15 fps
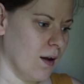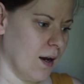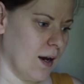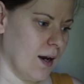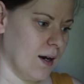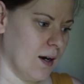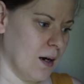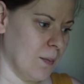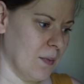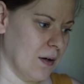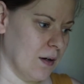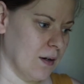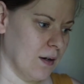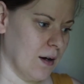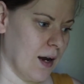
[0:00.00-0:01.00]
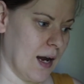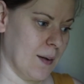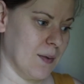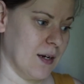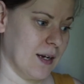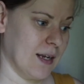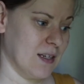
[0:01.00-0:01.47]
I'm
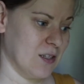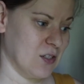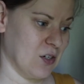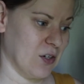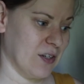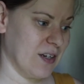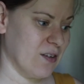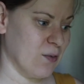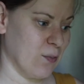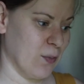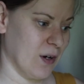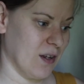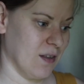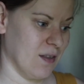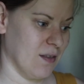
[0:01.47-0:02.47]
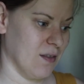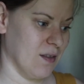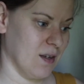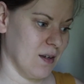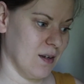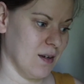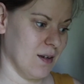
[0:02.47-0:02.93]
gonna get started with
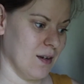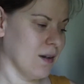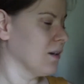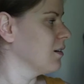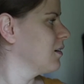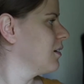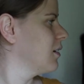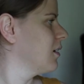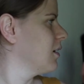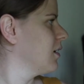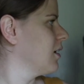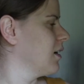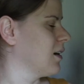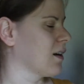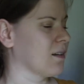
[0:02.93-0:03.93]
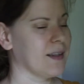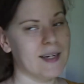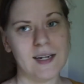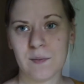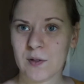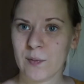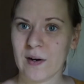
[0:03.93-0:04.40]
the cleaning
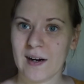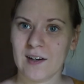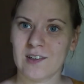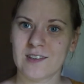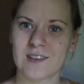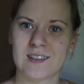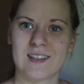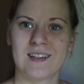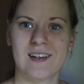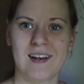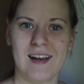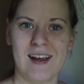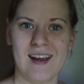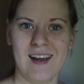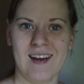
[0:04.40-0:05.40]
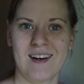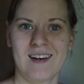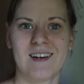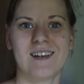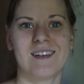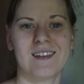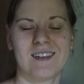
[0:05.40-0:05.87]
up the piles
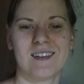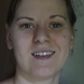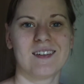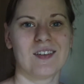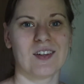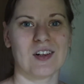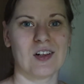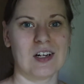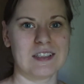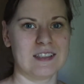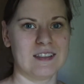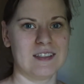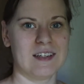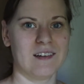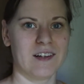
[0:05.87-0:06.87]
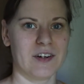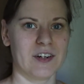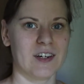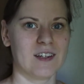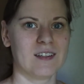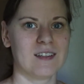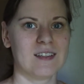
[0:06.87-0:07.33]
and the closet
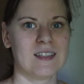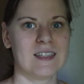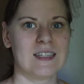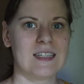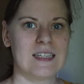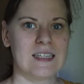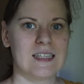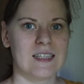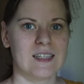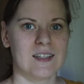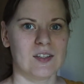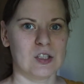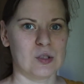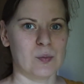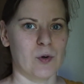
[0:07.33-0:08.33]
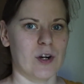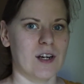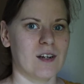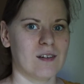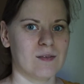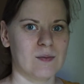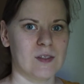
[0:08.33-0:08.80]
declutter this morning.
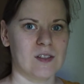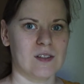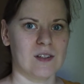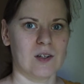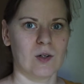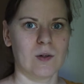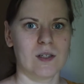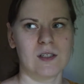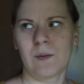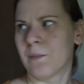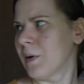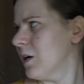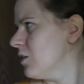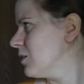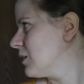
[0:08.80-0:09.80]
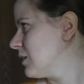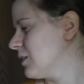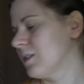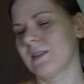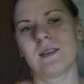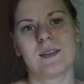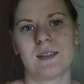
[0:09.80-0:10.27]
So it is about
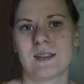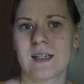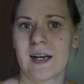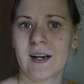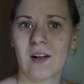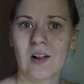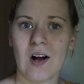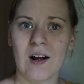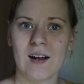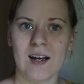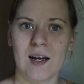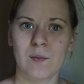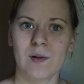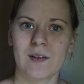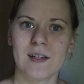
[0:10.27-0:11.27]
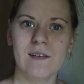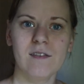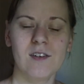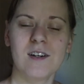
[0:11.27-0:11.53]
10 o'clock, I believe.